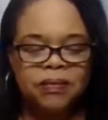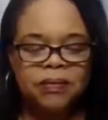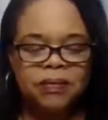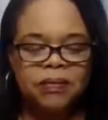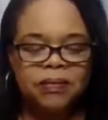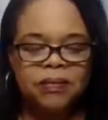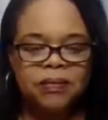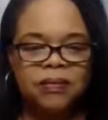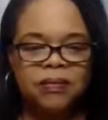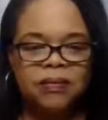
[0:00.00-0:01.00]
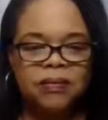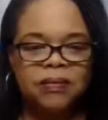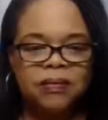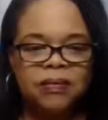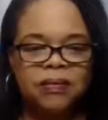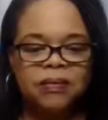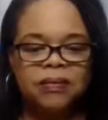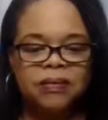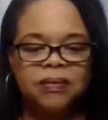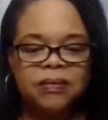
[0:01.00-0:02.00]

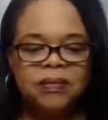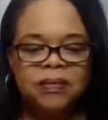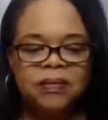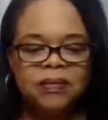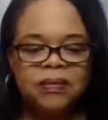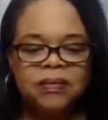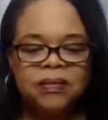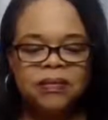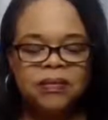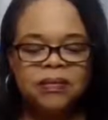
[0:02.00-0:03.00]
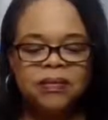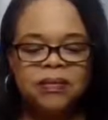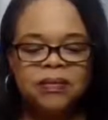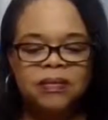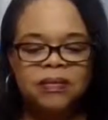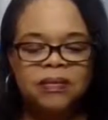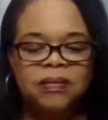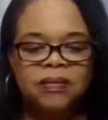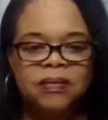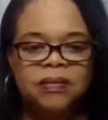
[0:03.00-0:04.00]

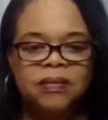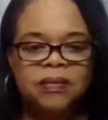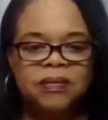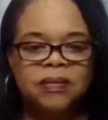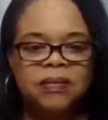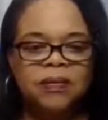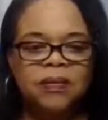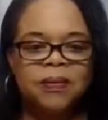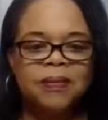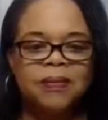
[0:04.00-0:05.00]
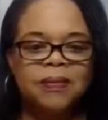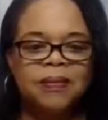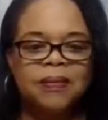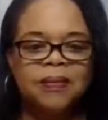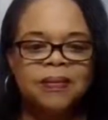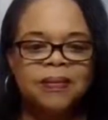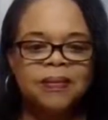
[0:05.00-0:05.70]
No words are spoken by the person on screen.